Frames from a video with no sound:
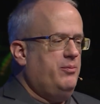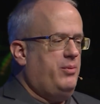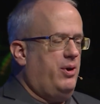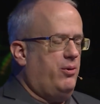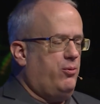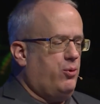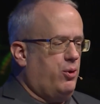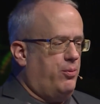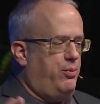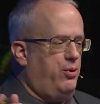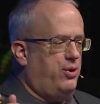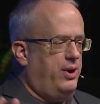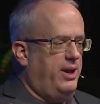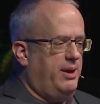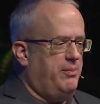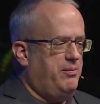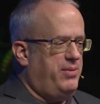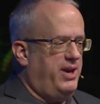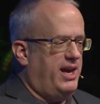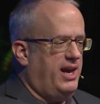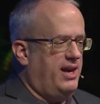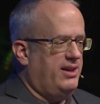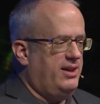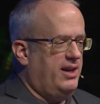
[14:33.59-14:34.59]
But we're putting
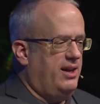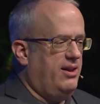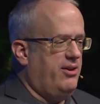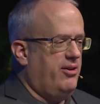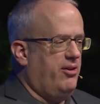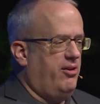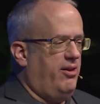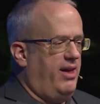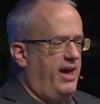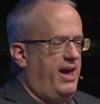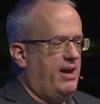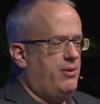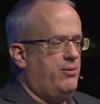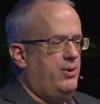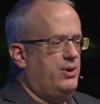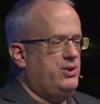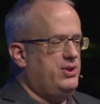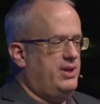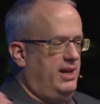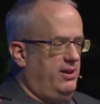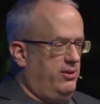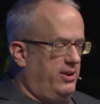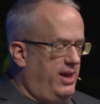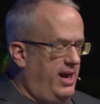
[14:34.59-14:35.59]
big int into the
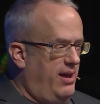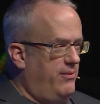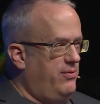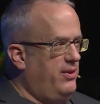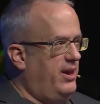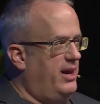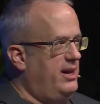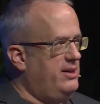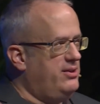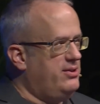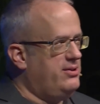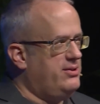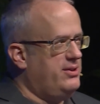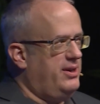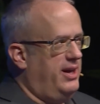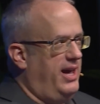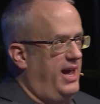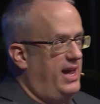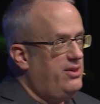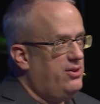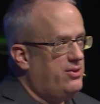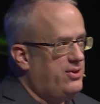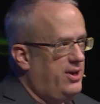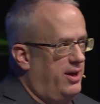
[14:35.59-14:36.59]
language. It will have nice
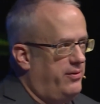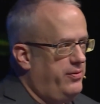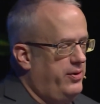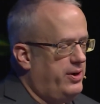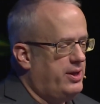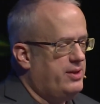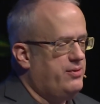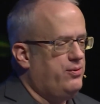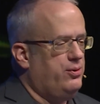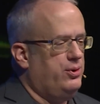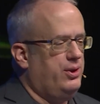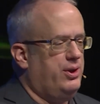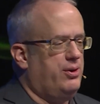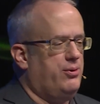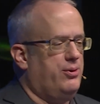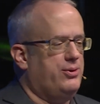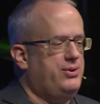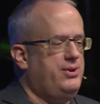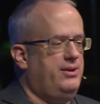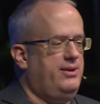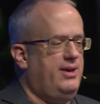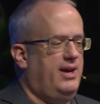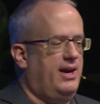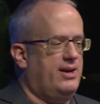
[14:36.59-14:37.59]
n suffix for literal
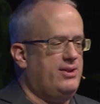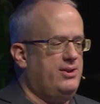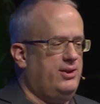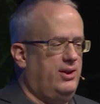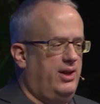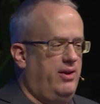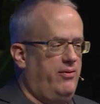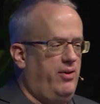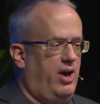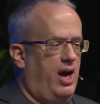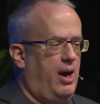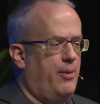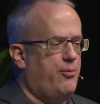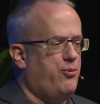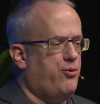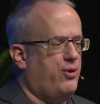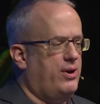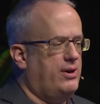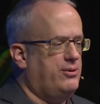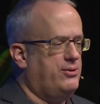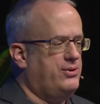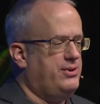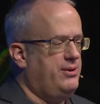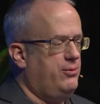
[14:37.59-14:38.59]
syntax. It'll have
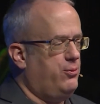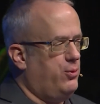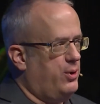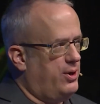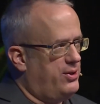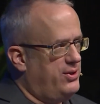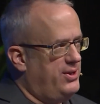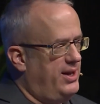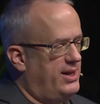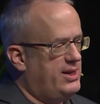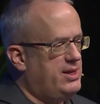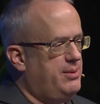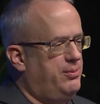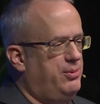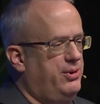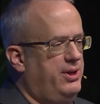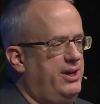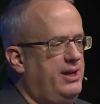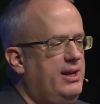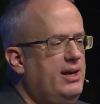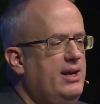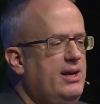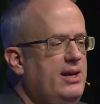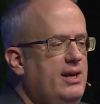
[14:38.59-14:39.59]
operators that work
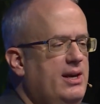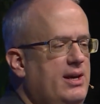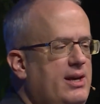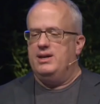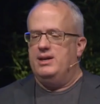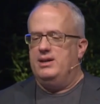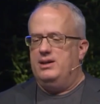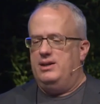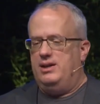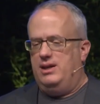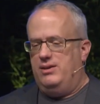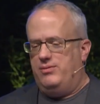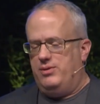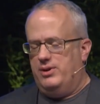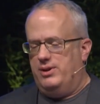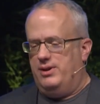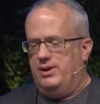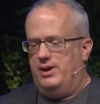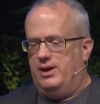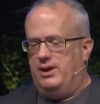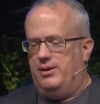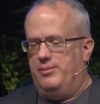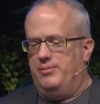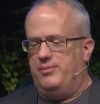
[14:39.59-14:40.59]
sensibly,
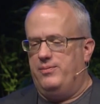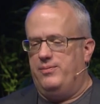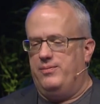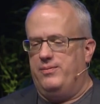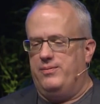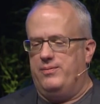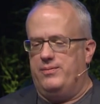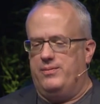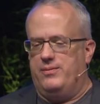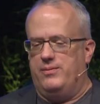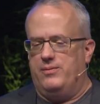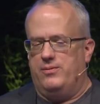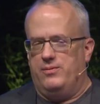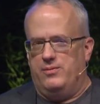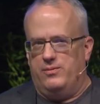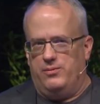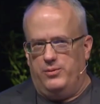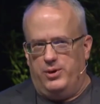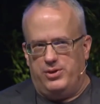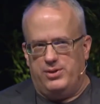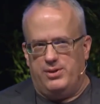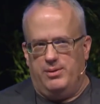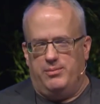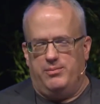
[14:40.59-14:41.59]
even
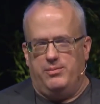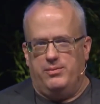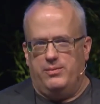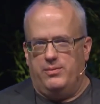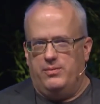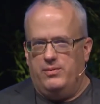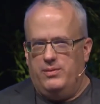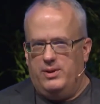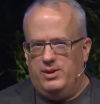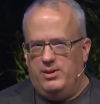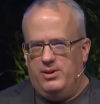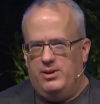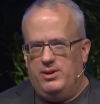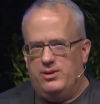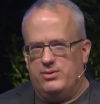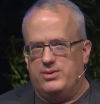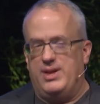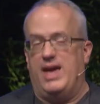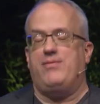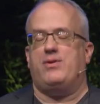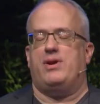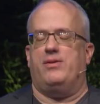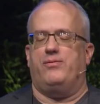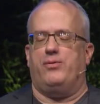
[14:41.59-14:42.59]
with some
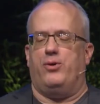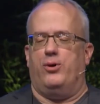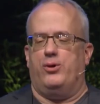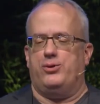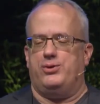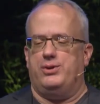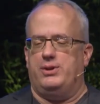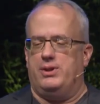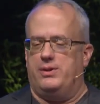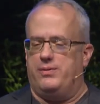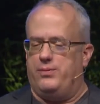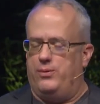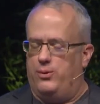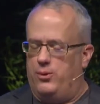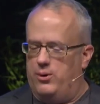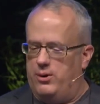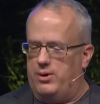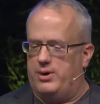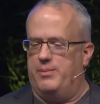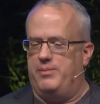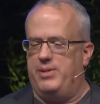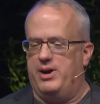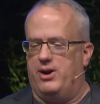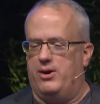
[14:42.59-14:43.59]
safe conversions
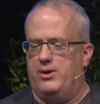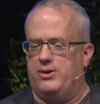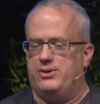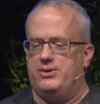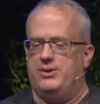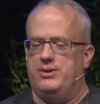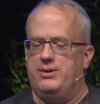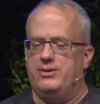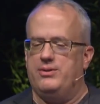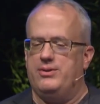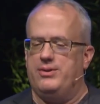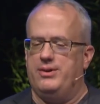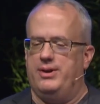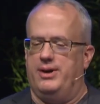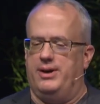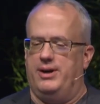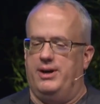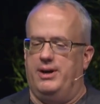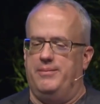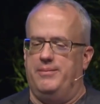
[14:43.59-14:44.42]
for comparisons.